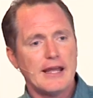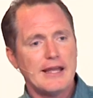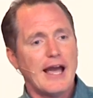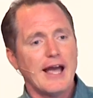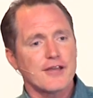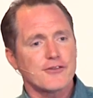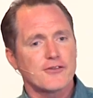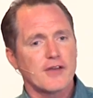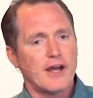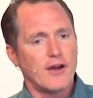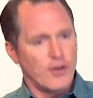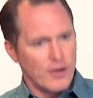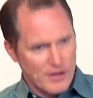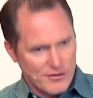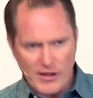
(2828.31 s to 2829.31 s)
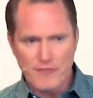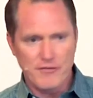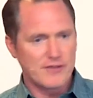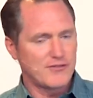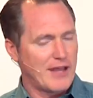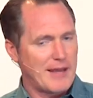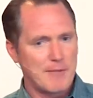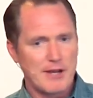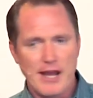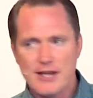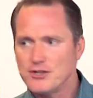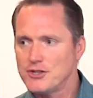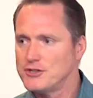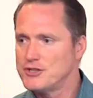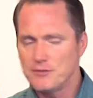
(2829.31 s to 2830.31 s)
Yes,
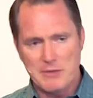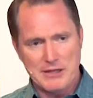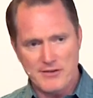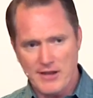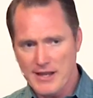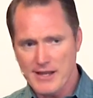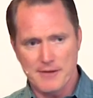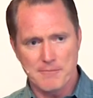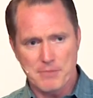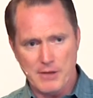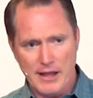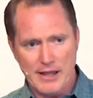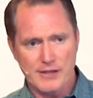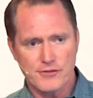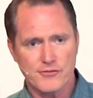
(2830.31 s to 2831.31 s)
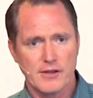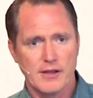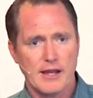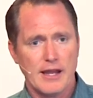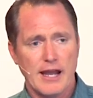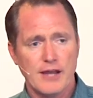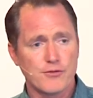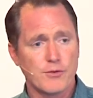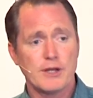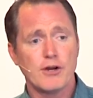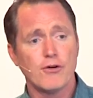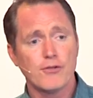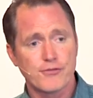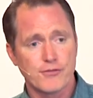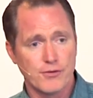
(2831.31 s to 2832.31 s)
self-examination should be taking place as we
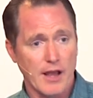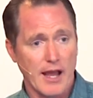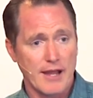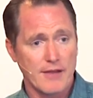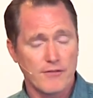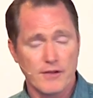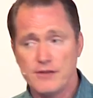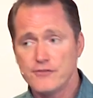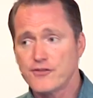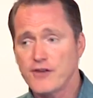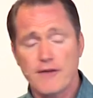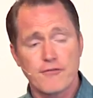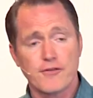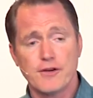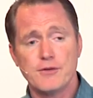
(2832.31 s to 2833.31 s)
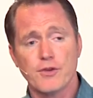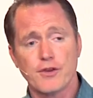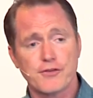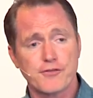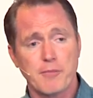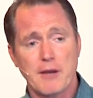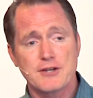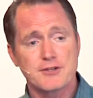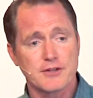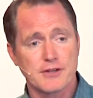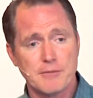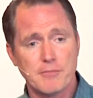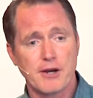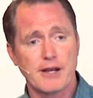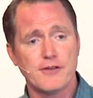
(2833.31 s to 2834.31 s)
go through life, and suffering will
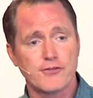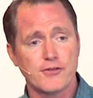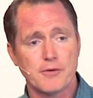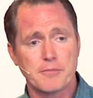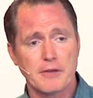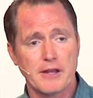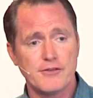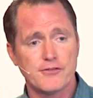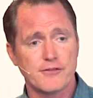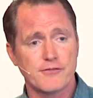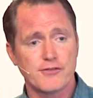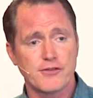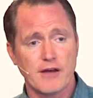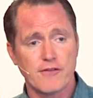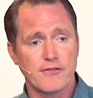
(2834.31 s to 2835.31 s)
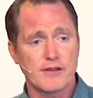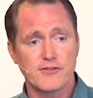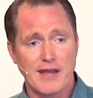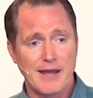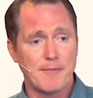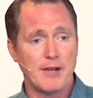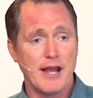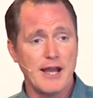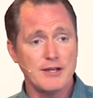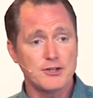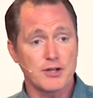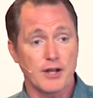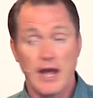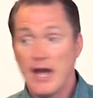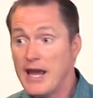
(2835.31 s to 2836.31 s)
especially bring us to a place of
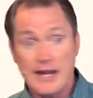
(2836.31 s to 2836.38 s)
self-examination.